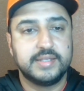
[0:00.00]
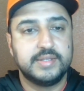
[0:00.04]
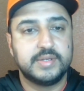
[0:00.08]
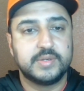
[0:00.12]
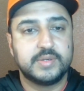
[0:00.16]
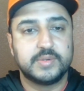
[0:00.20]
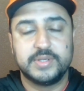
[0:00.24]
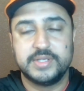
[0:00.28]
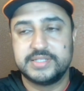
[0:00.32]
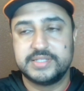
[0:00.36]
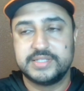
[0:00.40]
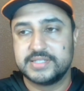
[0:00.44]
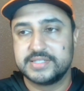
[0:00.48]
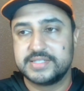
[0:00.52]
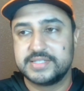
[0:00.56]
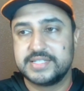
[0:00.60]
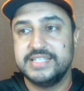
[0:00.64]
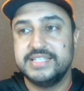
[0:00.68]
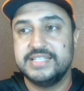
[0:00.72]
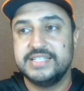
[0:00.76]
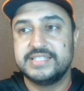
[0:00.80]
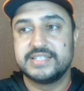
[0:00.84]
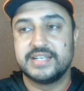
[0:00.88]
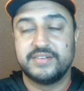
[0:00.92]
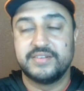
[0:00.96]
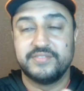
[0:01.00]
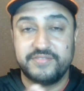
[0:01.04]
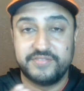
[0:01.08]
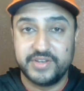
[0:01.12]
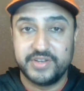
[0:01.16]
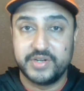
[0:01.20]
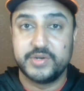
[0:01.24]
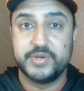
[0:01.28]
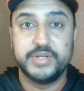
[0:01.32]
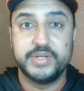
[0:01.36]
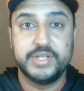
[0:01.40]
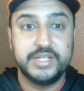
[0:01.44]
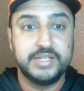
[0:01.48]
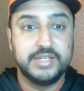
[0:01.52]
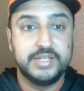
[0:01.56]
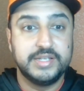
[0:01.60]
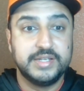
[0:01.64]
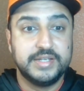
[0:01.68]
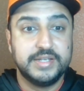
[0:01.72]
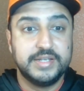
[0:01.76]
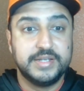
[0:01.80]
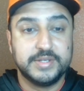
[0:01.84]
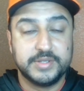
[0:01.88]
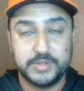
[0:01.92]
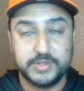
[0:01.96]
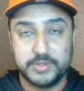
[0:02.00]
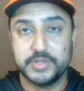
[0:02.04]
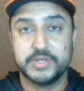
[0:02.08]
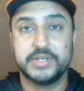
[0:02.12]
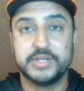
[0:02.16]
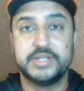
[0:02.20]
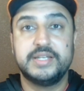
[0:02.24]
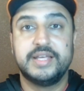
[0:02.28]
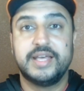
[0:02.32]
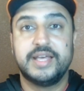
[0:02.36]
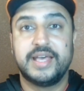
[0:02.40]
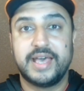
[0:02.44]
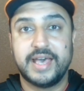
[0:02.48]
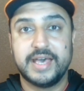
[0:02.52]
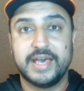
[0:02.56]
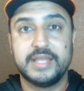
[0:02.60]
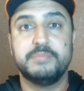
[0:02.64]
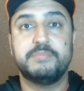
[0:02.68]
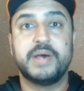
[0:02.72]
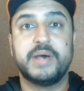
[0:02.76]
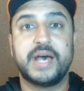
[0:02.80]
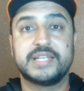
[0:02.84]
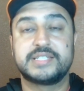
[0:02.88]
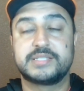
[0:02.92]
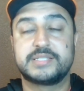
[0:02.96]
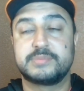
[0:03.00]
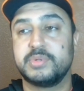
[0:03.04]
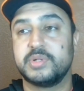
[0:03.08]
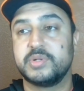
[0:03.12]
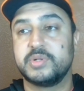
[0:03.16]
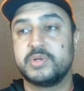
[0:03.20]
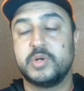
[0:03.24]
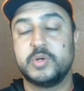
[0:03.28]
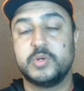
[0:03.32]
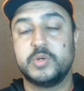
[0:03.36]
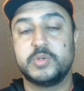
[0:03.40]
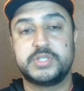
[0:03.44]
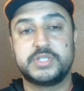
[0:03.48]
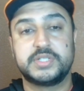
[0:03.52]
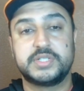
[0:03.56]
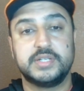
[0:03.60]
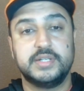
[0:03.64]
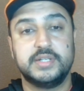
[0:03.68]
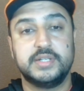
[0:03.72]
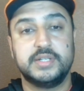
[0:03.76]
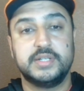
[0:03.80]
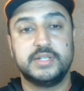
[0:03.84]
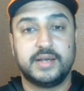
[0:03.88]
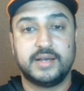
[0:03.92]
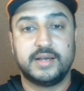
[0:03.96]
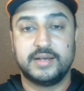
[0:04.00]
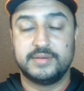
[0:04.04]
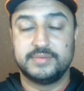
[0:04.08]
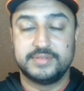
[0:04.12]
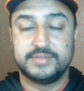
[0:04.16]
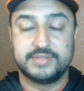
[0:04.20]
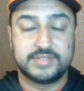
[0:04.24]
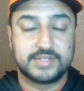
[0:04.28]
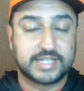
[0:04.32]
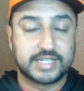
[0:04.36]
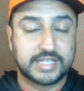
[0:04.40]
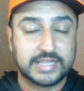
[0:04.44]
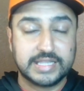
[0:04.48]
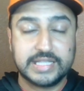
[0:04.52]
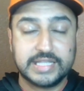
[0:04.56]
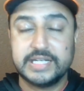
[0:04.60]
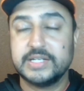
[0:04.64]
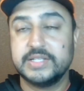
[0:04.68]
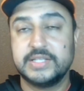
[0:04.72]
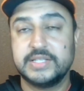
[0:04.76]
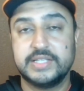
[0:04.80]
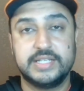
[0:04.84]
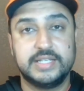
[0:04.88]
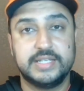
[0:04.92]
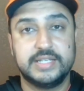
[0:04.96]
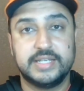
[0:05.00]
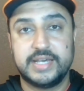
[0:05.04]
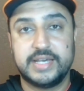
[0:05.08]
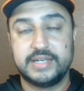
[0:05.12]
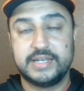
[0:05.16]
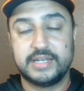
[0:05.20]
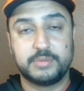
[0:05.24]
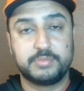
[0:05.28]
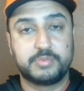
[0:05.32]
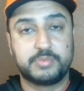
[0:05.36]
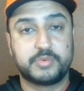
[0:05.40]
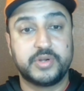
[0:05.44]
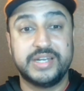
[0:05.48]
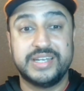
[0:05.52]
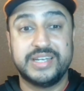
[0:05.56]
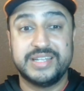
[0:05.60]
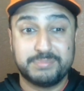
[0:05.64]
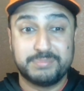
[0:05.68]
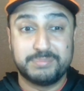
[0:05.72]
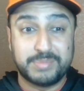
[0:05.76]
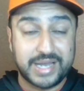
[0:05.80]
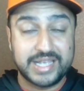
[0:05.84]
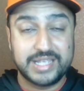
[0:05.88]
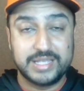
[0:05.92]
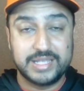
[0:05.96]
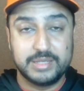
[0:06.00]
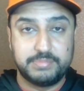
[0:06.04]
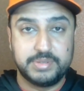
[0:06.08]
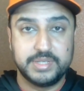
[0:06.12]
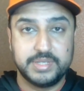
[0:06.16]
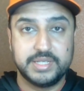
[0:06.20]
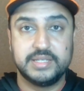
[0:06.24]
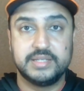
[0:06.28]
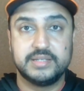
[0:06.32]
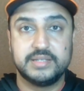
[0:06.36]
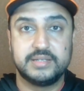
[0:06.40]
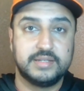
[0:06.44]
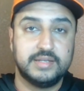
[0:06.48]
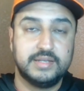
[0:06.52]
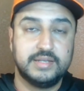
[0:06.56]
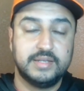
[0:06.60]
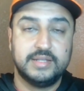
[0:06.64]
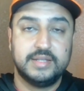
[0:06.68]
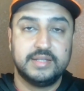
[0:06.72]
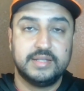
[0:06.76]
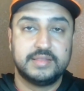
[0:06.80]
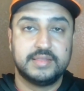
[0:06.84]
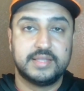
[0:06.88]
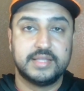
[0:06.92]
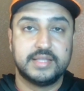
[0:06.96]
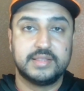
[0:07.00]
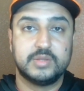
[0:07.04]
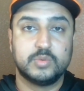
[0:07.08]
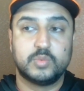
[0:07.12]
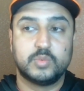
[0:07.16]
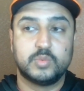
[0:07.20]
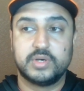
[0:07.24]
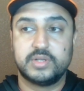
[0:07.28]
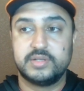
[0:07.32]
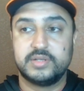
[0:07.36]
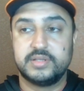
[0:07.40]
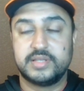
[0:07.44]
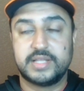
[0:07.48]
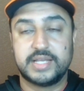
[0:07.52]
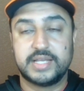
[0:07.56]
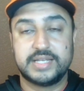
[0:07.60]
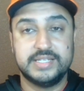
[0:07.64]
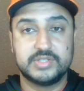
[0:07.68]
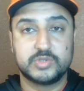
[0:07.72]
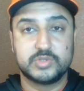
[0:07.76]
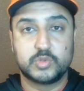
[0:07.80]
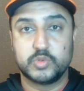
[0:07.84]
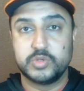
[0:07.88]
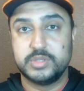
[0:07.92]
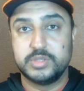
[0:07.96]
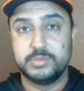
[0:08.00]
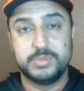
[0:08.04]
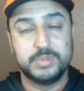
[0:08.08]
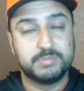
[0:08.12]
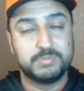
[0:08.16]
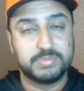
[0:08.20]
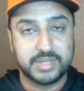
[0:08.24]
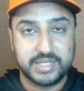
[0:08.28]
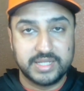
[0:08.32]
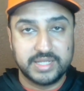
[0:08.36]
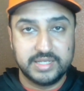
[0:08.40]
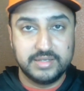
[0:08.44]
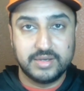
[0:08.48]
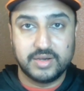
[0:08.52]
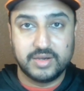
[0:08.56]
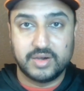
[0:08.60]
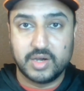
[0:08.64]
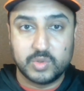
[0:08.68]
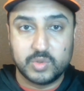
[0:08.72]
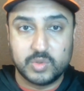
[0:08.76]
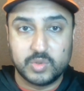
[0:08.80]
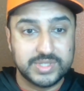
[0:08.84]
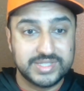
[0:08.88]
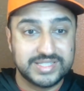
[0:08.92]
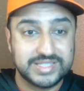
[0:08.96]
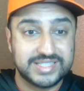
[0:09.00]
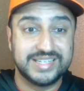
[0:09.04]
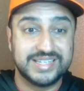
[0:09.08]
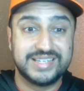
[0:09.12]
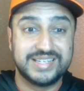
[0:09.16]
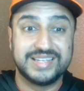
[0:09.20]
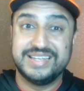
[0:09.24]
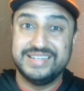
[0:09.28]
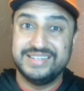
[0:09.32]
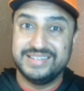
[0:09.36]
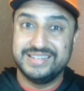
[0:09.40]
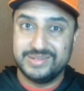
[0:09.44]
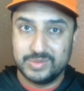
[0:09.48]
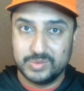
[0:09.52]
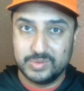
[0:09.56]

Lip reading: It's just he's a very good head basketball coach. Clearly an upgrade, in my opinion, than the one that he's going to be playing on Wednesday night.